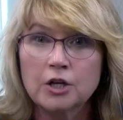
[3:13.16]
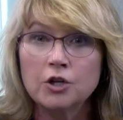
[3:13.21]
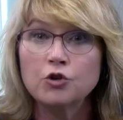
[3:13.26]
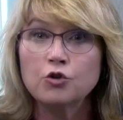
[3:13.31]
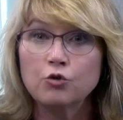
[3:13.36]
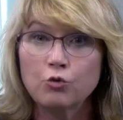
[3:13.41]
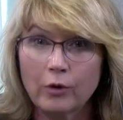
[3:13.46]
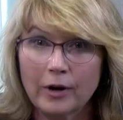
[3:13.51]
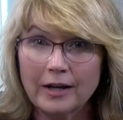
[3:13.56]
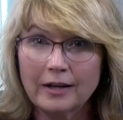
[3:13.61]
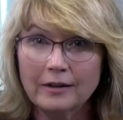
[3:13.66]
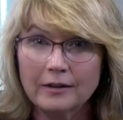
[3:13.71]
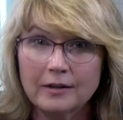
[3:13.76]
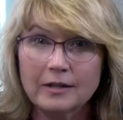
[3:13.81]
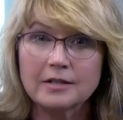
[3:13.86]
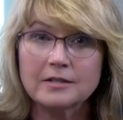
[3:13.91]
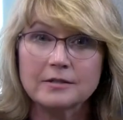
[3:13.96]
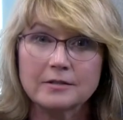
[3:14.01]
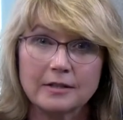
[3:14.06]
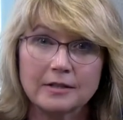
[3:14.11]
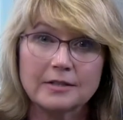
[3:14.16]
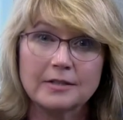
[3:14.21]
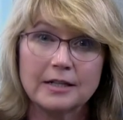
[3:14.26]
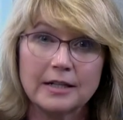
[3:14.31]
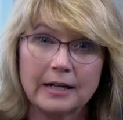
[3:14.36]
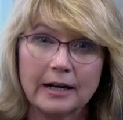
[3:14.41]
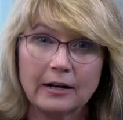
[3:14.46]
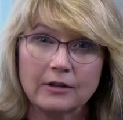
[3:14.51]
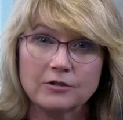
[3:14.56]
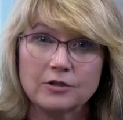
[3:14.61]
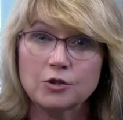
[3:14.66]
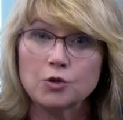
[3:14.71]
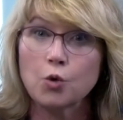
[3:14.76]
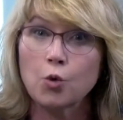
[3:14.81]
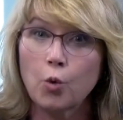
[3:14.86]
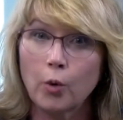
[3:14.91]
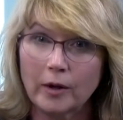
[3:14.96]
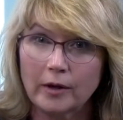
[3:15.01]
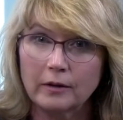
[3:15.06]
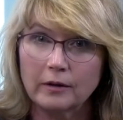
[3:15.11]
Drink this 16 ounces
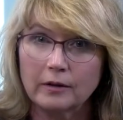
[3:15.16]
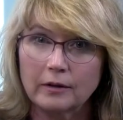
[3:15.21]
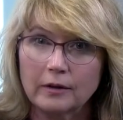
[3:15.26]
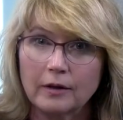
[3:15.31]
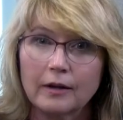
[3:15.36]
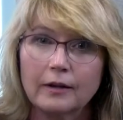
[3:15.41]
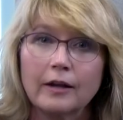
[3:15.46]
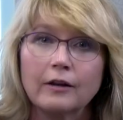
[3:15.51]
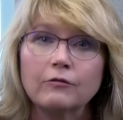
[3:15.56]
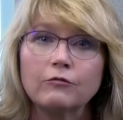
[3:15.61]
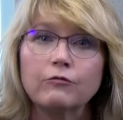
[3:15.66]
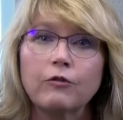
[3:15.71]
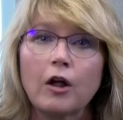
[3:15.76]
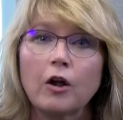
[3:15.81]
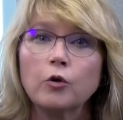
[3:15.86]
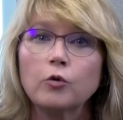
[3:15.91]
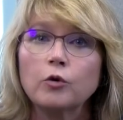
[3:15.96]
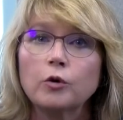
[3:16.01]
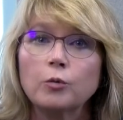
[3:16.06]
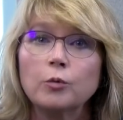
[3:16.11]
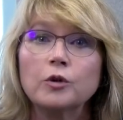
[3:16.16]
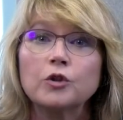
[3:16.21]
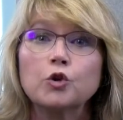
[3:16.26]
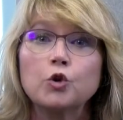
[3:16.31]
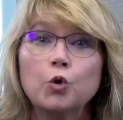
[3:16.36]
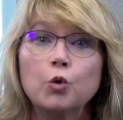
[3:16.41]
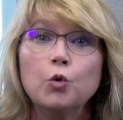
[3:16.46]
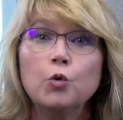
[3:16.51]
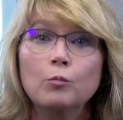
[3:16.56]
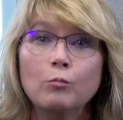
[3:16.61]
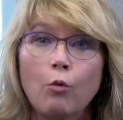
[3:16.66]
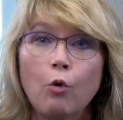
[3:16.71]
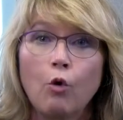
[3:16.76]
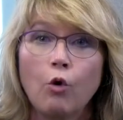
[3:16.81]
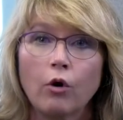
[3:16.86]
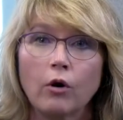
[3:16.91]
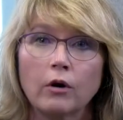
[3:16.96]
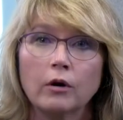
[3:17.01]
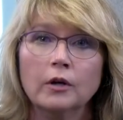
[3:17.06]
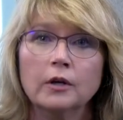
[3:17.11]
quickly and then follow it with 2
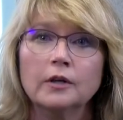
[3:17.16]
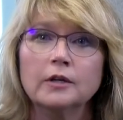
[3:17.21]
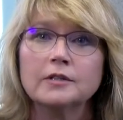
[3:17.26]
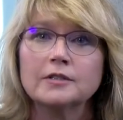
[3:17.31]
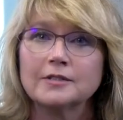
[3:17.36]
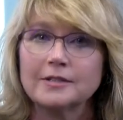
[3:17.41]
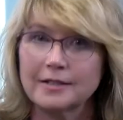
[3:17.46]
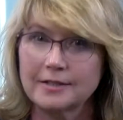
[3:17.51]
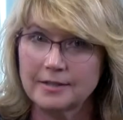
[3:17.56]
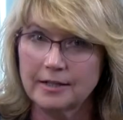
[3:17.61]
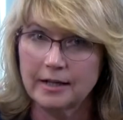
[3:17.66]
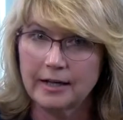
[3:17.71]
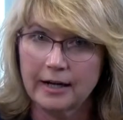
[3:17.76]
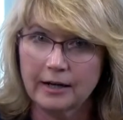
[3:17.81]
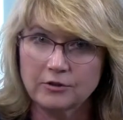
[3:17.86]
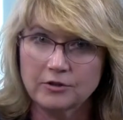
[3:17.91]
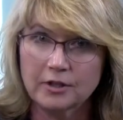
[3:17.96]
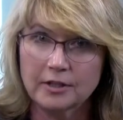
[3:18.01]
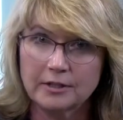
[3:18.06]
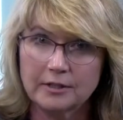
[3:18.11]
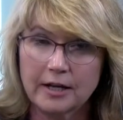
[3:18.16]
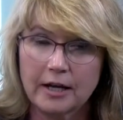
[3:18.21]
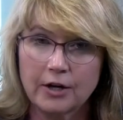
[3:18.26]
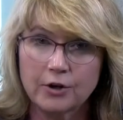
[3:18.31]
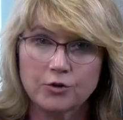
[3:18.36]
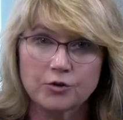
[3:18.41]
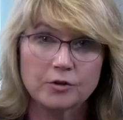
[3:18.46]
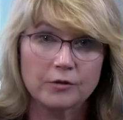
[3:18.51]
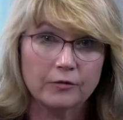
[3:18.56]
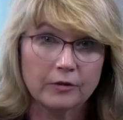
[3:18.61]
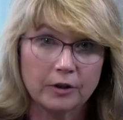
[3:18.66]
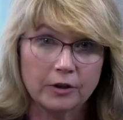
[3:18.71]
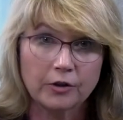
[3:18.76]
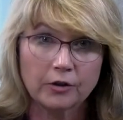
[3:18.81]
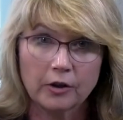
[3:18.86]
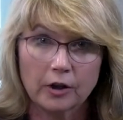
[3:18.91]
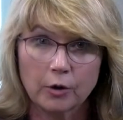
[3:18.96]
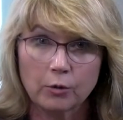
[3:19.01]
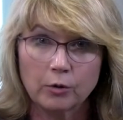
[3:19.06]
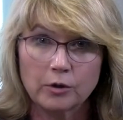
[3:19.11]
more 16-ounce containers of clear
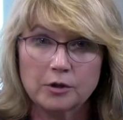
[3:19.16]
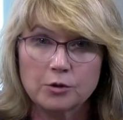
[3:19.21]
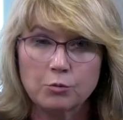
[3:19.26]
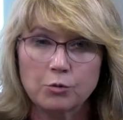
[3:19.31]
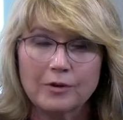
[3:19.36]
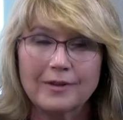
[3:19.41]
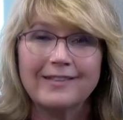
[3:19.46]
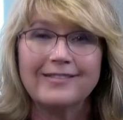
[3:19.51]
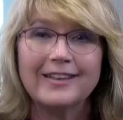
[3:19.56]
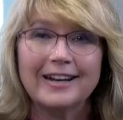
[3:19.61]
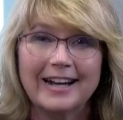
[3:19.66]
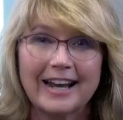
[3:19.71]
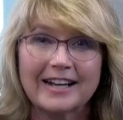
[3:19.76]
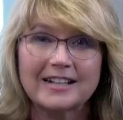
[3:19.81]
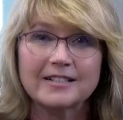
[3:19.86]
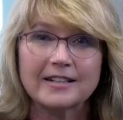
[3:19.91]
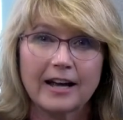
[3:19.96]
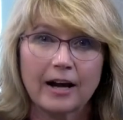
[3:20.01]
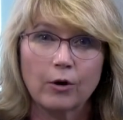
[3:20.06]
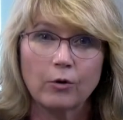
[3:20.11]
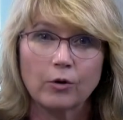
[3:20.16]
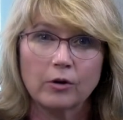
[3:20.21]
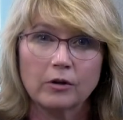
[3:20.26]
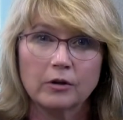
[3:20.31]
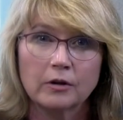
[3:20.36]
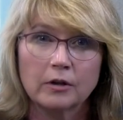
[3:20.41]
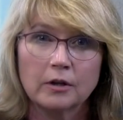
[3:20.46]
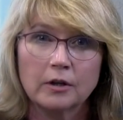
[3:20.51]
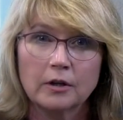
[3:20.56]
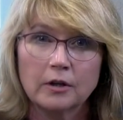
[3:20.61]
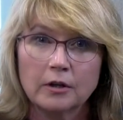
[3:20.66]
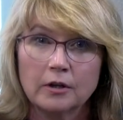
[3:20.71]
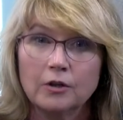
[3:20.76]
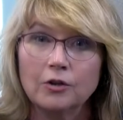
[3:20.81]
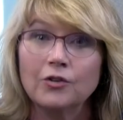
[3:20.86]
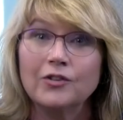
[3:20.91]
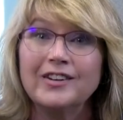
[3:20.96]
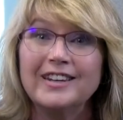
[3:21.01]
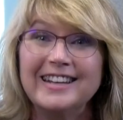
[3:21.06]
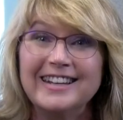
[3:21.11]
liquids within the next hour.
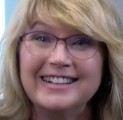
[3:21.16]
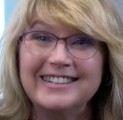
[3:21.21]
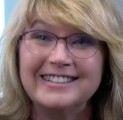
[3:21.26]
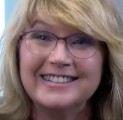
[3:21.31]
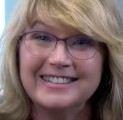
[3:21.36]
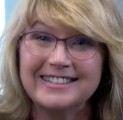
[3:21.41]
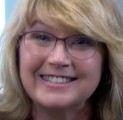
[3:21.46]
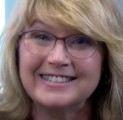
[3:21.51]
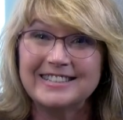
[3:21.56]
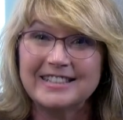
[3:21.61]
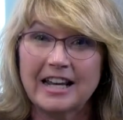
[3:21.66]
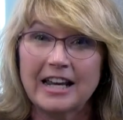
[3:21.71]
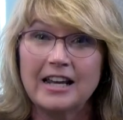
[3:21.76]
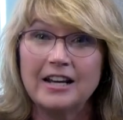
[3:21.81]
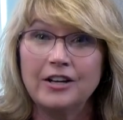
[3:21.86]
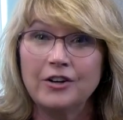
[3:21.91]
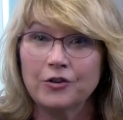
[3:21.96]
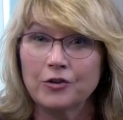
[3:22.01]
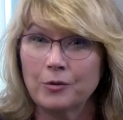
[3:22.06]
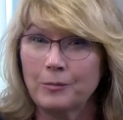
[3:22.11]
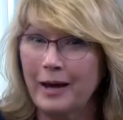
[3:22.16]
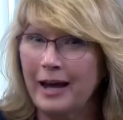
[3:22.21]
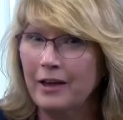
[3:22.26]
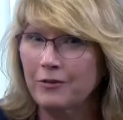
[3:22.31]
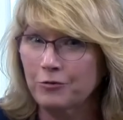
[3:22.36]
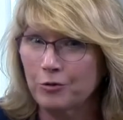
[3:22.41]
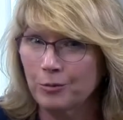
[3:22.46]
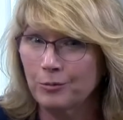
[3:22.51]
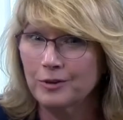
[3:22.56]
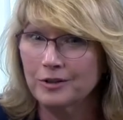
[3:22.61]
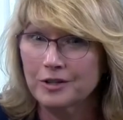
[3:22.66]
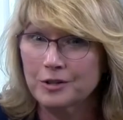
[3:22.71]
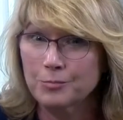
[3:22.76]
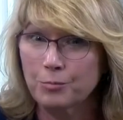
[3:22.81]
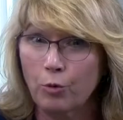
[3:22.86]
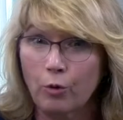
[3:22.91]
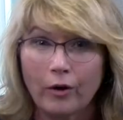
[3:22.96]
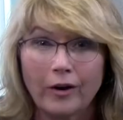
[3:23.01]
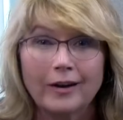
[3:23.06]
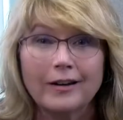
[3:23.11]
You'll need to stay near the bathroom at this
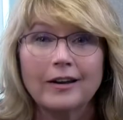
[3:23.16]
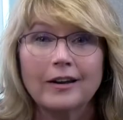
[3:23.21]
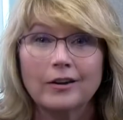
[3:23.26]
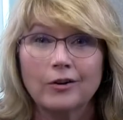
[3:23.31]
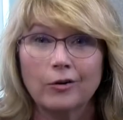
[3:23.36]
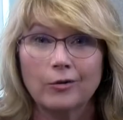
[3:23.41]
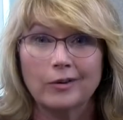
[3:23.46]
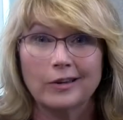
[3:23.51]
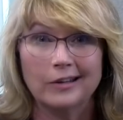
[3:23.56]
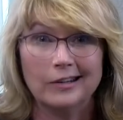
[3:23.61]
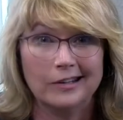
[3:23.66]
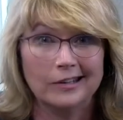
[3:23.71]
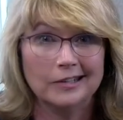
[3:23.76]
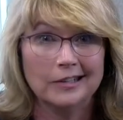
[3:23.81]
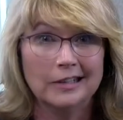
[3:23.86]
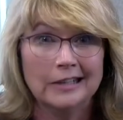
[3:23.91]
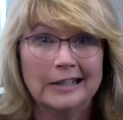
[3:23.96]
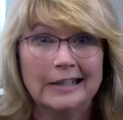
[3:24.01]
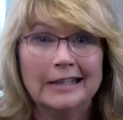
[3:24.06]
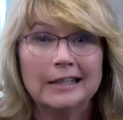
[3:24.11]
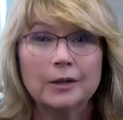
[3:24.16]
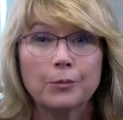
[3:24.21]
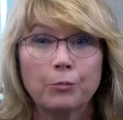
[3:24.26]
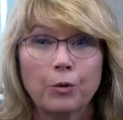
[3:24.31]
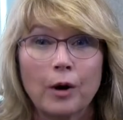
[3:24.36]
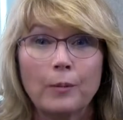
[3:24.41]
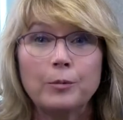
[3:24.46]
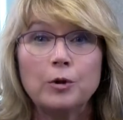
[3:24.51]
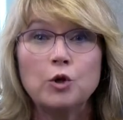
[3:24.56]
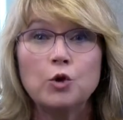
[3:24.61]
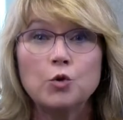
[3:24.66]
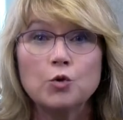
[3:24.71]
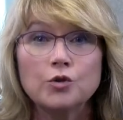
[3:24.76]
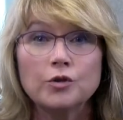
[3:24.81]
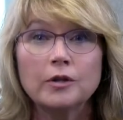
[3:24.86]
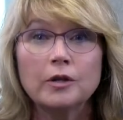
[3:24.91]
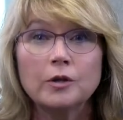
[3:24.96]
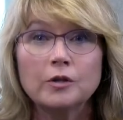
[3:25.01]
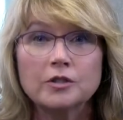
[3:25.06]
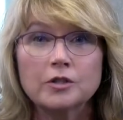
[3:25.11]
point, no kidding. The prep
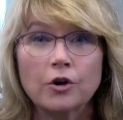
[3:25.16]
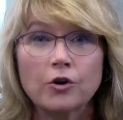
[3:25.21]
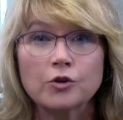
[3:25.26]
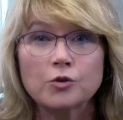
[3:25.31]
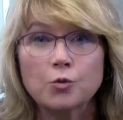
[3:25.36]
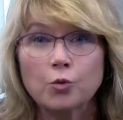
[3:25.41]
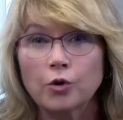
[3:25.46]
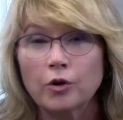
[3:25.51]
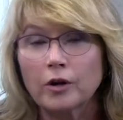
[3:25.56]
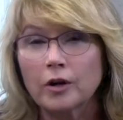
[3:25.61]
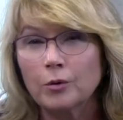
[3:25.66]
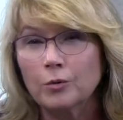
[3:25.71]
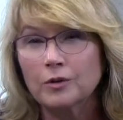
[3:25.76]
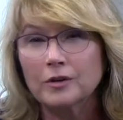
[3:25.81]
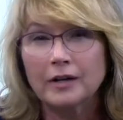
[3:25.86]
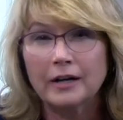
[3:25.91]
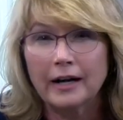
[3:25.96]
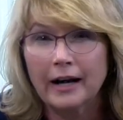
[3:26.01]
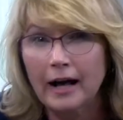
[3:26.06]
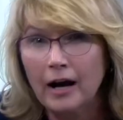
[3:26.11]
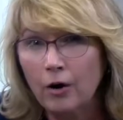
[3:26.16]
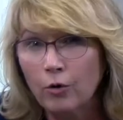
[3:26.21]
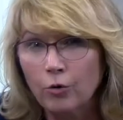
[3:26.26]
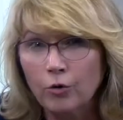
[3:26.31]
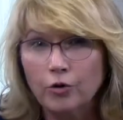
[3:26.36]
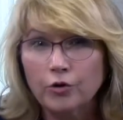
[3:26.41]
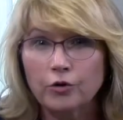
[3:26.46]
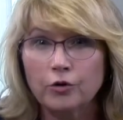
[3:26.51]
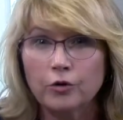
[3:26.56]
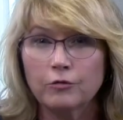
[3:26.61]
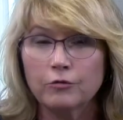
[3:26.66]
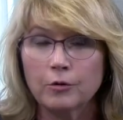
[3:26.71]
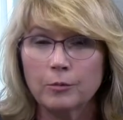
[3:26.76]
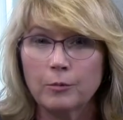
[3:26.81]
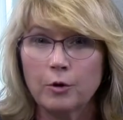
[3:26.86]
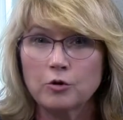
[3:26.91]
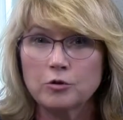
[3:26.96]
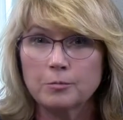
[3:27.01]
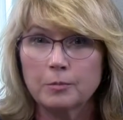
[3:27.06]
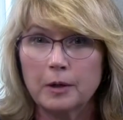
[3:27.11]
usually starts working within an hour or 2 for
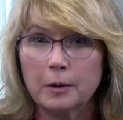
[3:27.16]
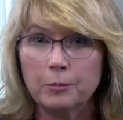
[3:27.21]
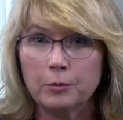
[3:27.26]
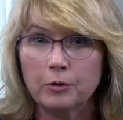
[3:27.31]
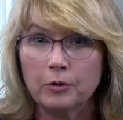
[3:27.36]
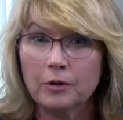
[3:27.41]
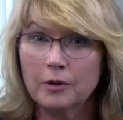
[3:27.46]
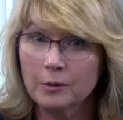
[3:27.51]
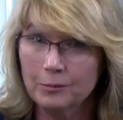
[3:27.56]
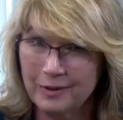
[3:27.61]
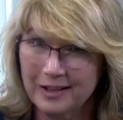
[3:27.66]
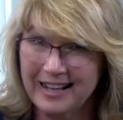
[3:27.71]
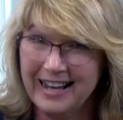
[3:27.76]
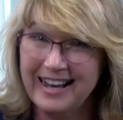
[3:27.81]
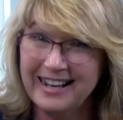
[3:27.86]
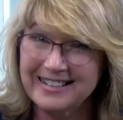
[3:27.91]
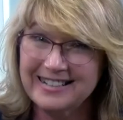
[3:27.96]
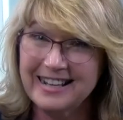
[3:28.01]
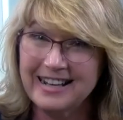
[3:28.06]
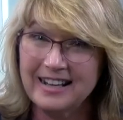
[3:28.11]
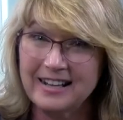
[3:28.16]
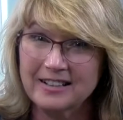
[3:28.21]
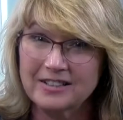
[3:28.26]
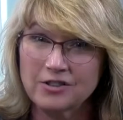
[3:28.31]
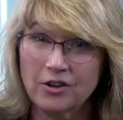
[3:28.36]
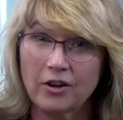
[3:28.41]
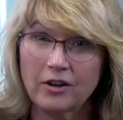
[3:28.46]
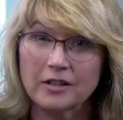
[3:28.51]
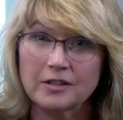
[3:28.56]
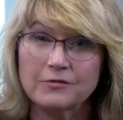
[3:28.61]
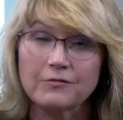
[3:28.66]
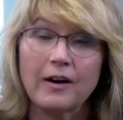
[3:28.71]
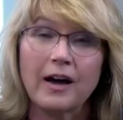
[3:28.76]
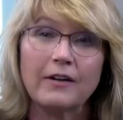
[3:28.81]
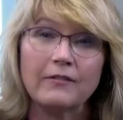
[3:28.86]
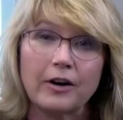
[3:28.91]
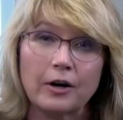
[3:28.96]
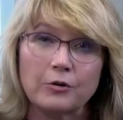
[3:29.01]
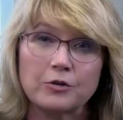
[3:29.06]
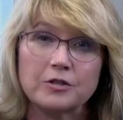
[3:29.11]
most people, but can take as long as 5
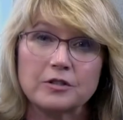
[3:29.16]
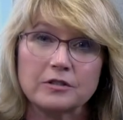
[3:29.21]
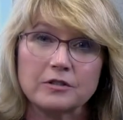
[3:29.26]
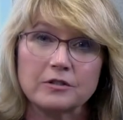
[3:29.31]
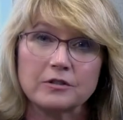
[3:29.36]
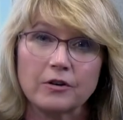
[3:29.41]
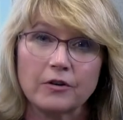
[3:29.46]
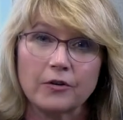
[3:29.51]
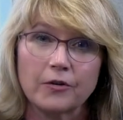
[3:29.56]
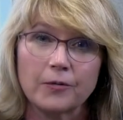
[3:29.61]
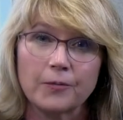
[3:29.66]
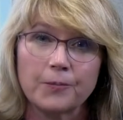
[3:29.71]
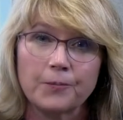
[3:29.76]
hours to start.